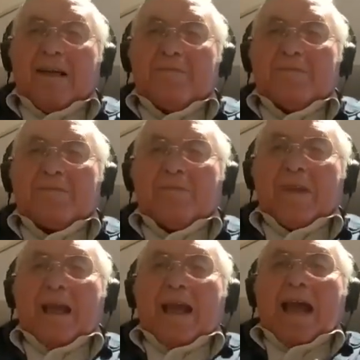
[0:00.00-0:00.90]
and
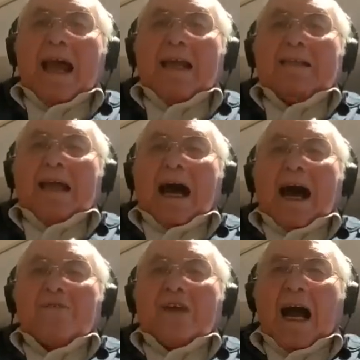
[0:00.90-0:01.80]
after hugging my
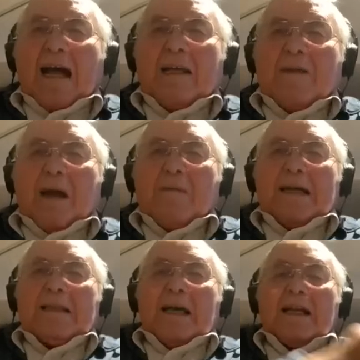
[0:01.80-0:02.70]
mother, I saw
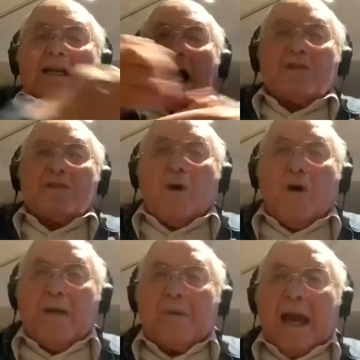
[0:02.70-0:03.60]
her back, and I
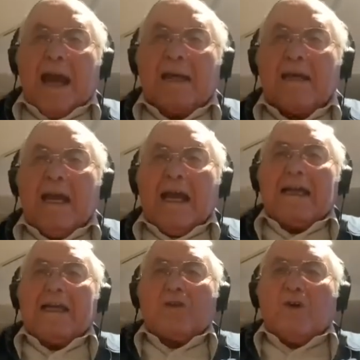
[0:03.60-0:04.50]
saw the braid,
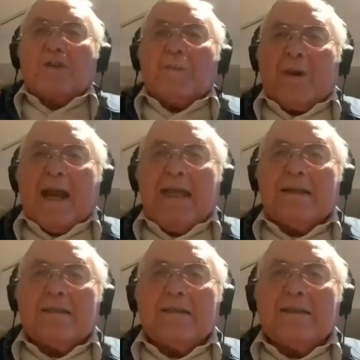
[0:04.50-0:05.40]
and
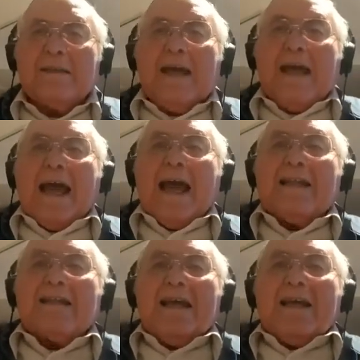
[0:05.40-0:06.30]
since that
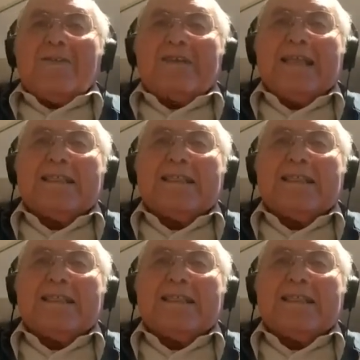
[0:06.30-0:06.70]
time,